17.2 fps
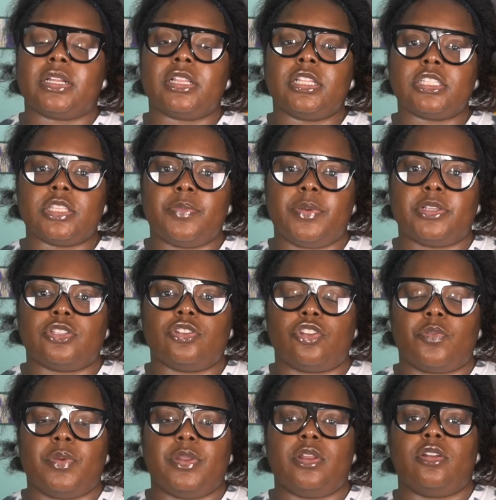Click the bell so you
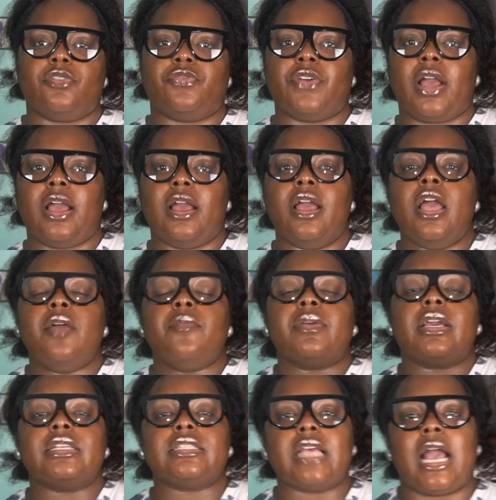can be notified,
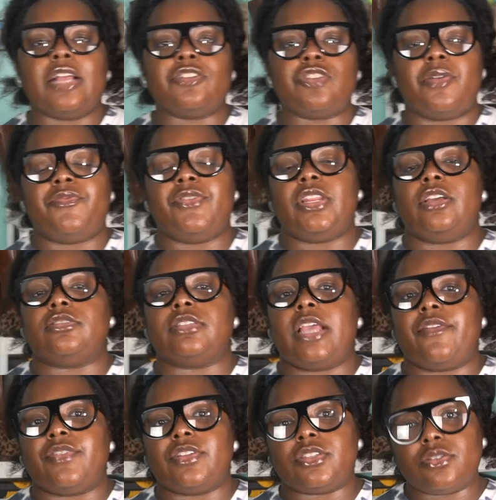because I drop videos
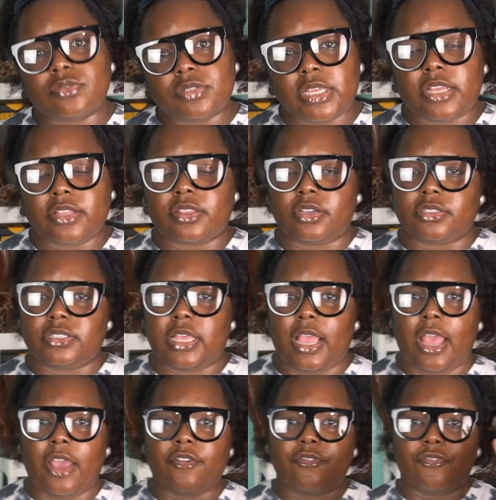every Tuesday and
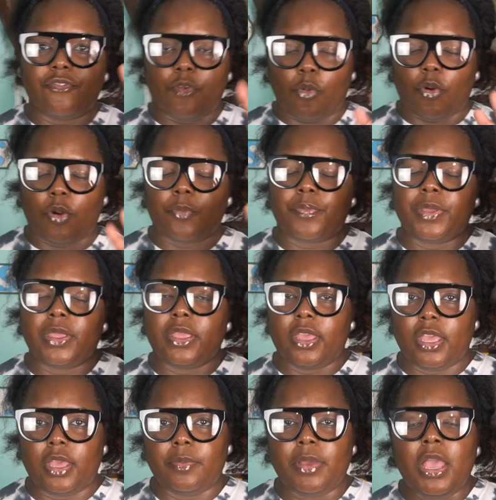Thursday at 4
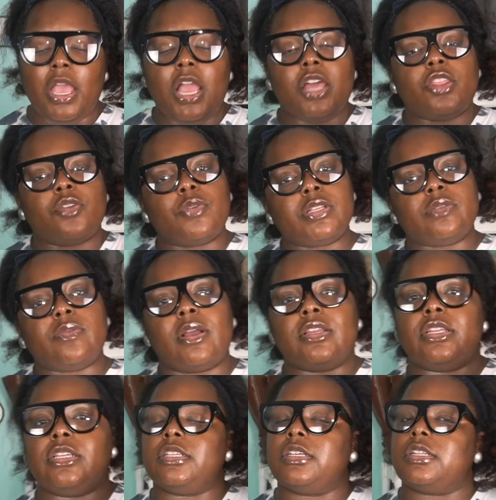p.m. And the reason why
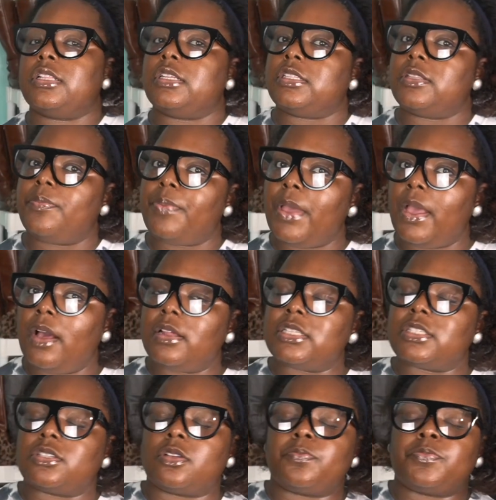you click the bell
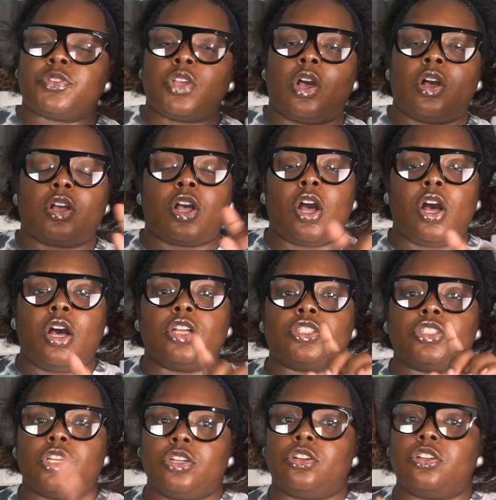is
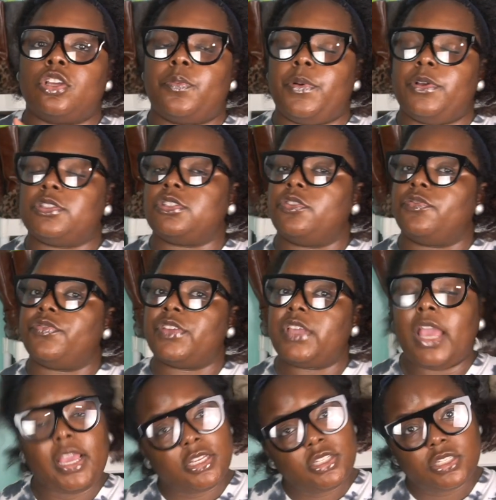turn on your post
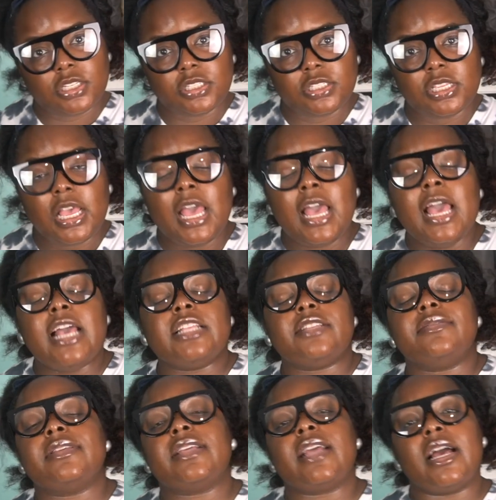notifications,
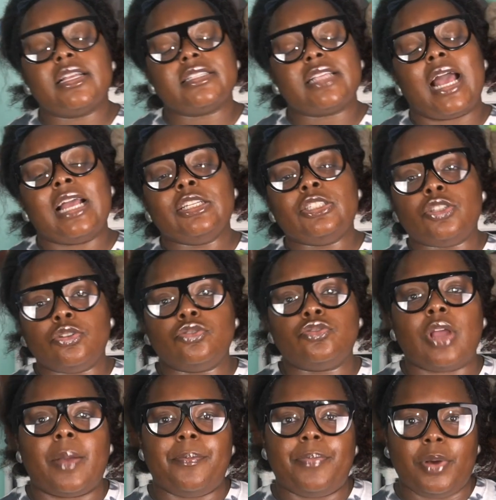is because I do
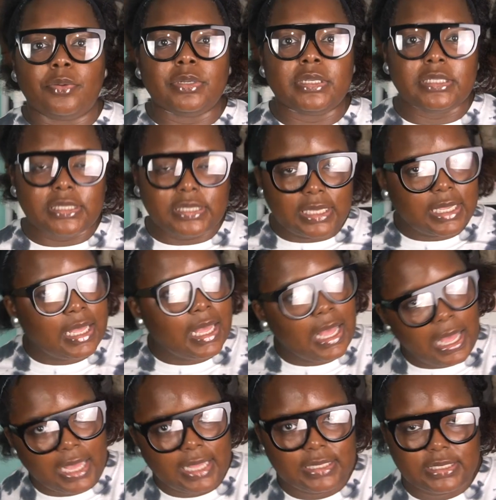drop bonus
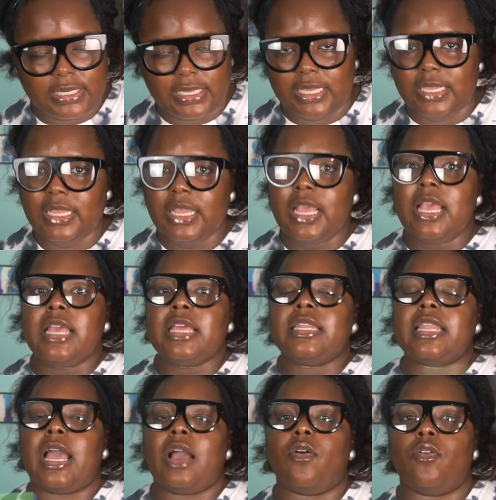content.
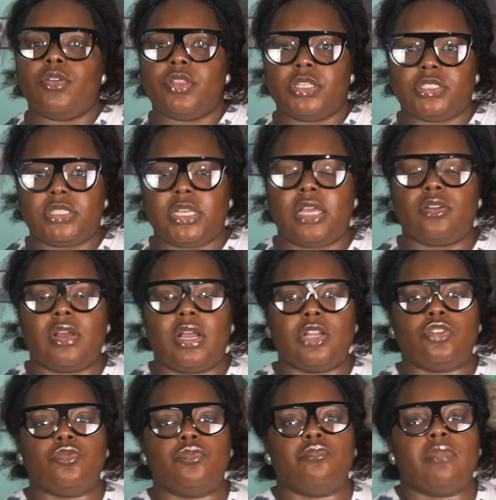Now, on this channel,
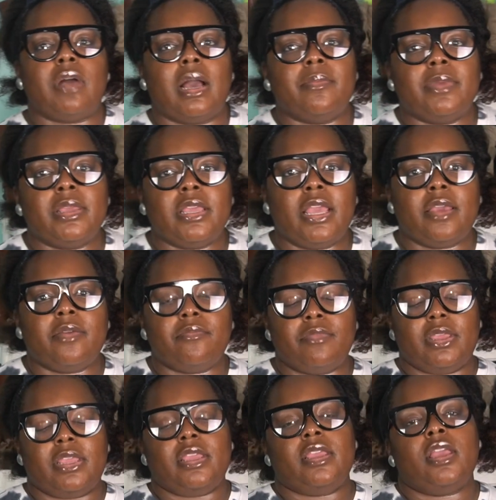I do mommy and
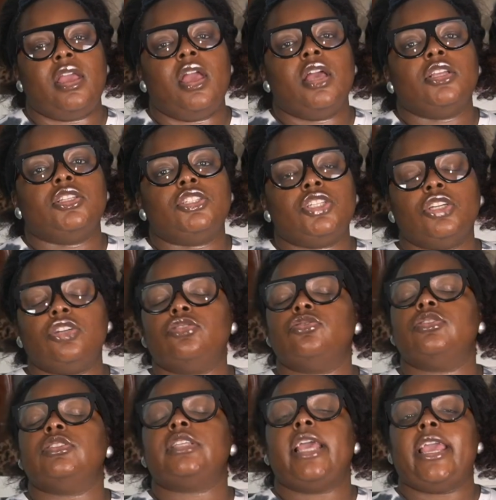me,
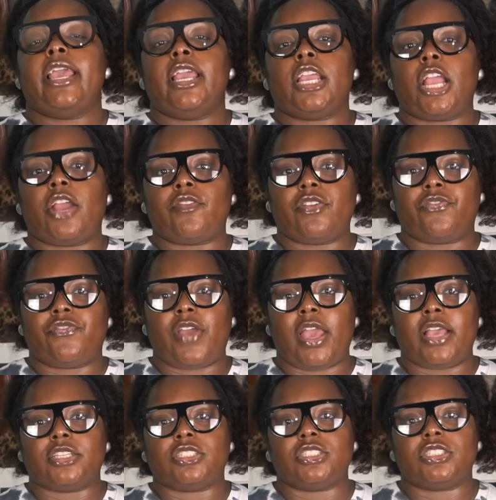children's and curvy
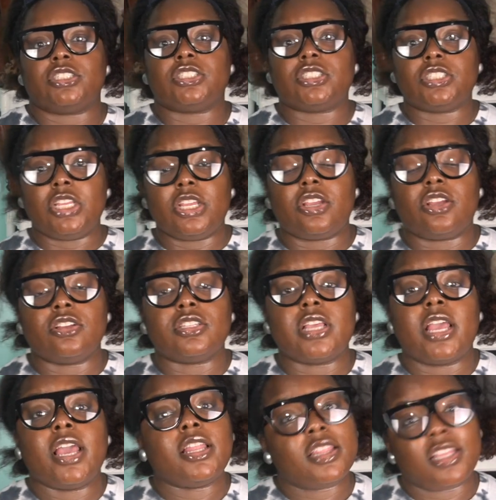fashion,
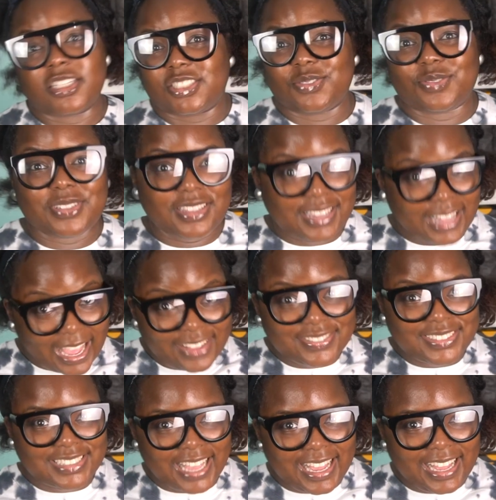sneakers and luxury
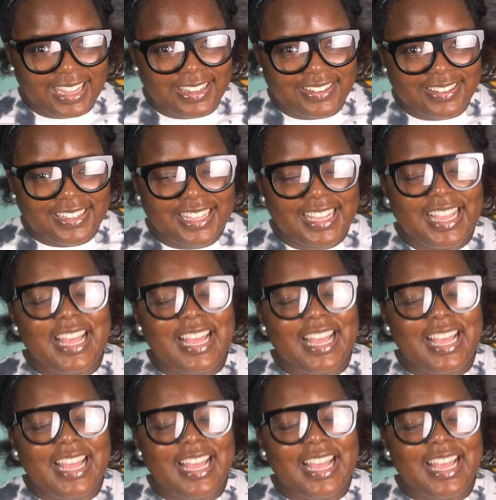lifestyle.